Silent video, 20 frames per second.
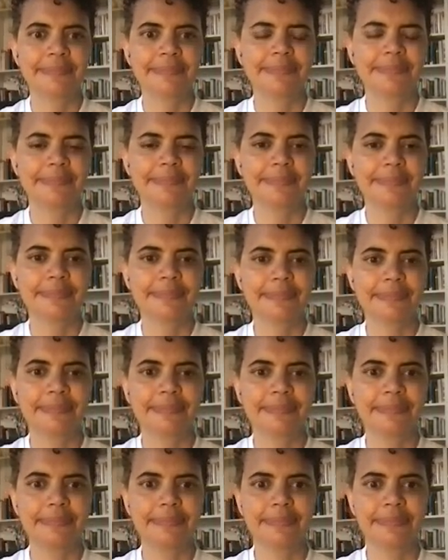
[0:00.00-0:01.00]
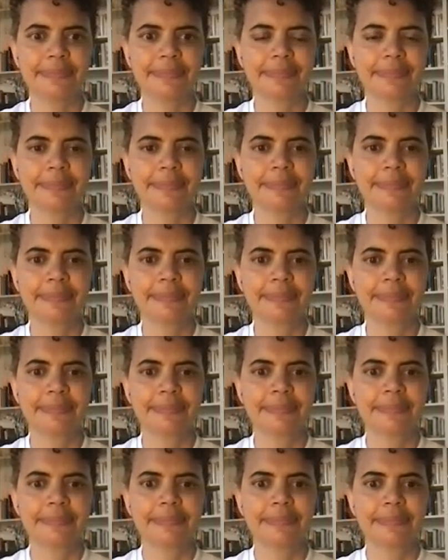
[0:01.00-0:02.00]

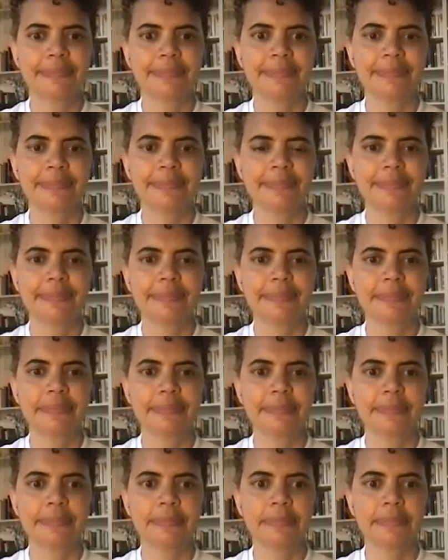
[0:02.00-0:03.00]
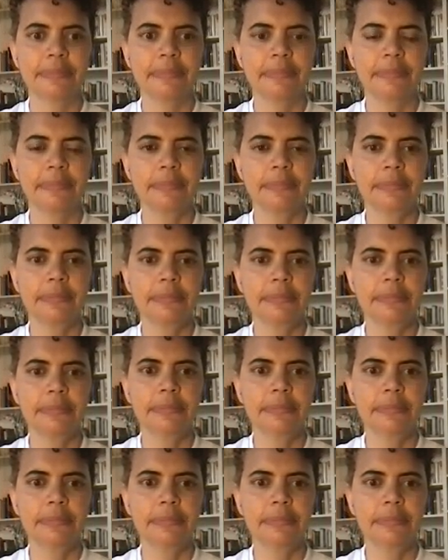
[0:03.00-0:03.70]
[no speech]